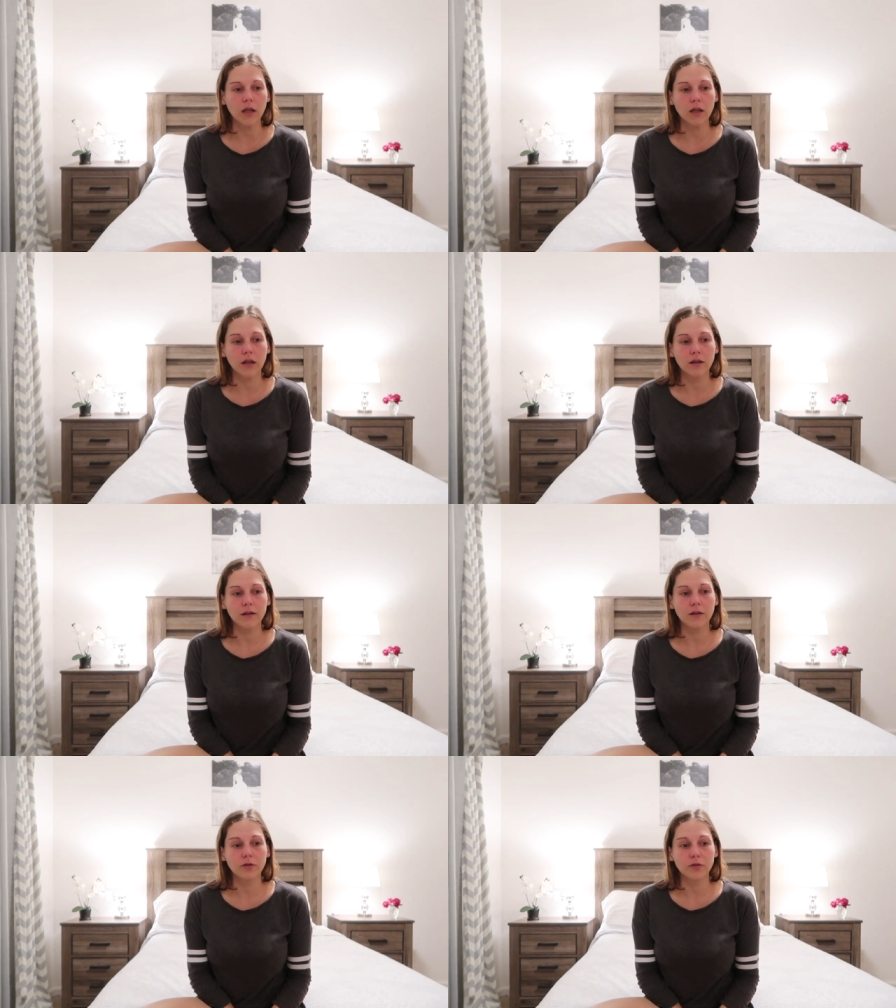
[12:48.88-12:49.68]
and
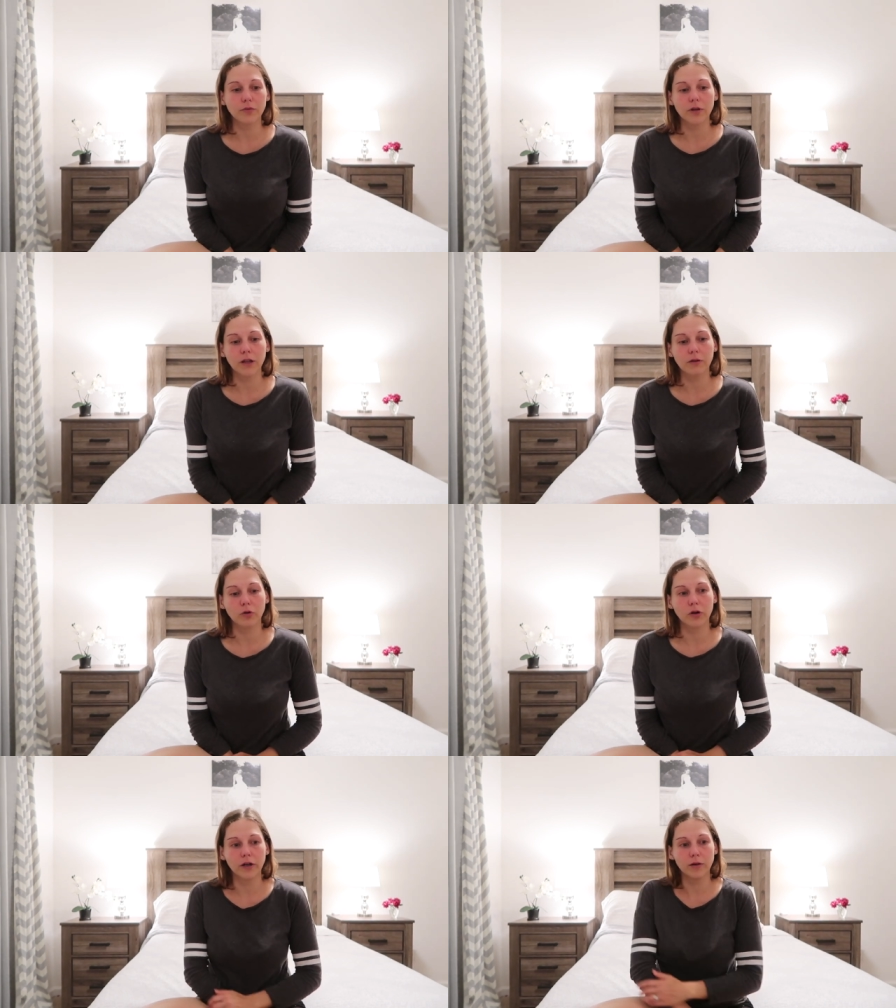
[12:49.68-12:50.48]
he was really
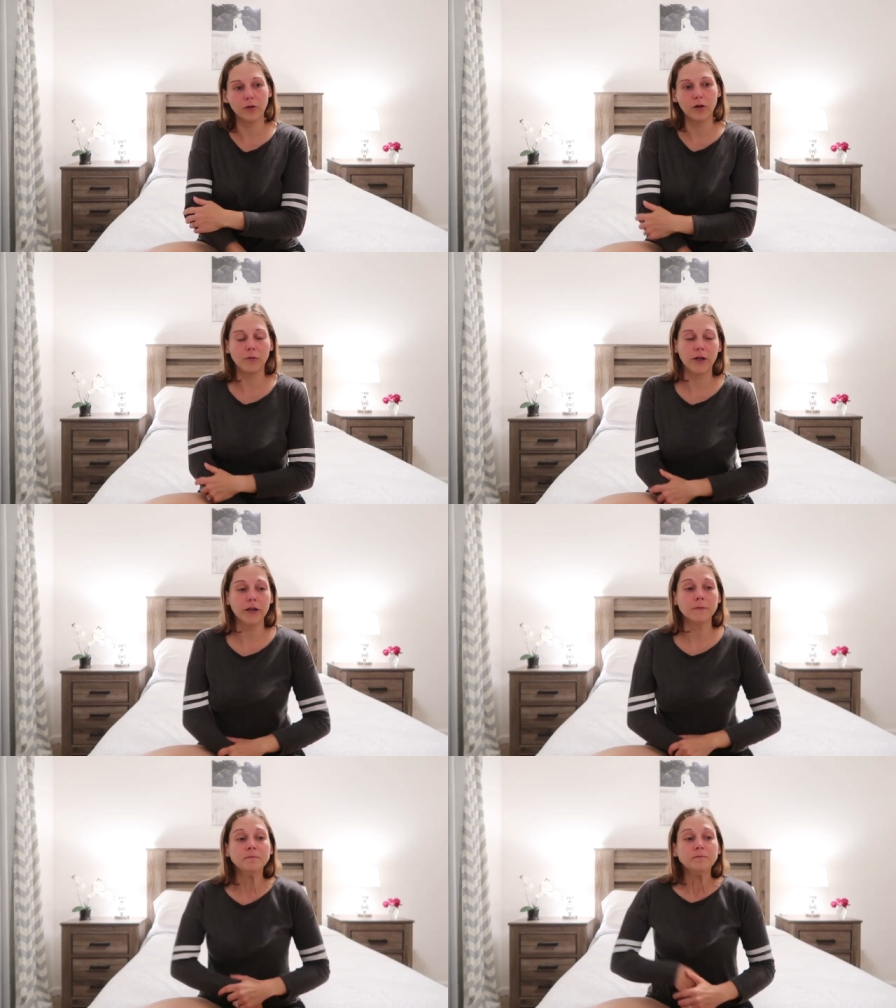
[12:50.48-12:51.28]
worried about
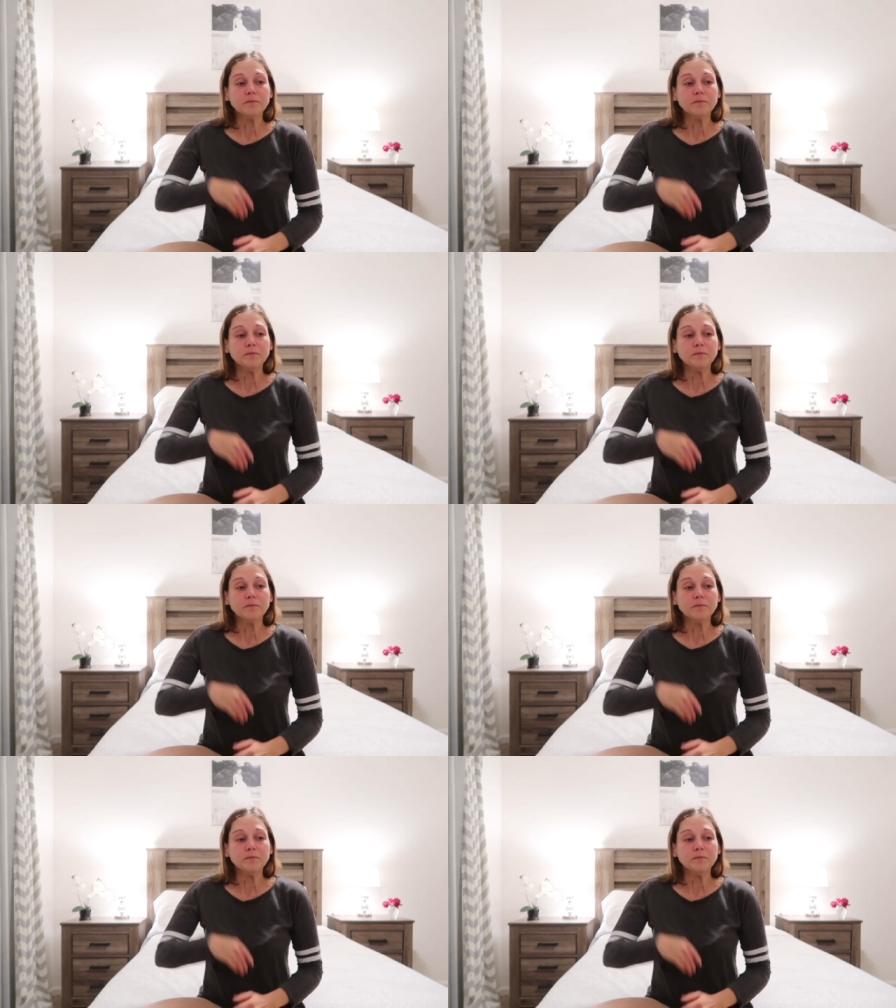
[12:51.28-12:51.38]
me